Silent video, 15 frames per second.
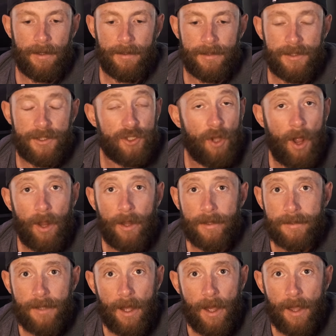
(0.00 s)
installing
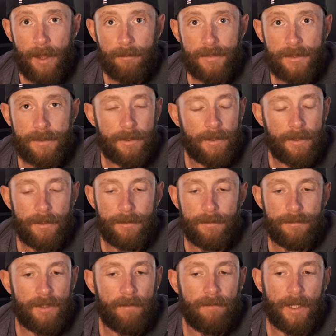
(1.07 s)
times,
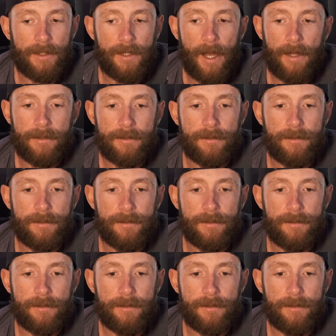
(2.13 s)
stuff like that.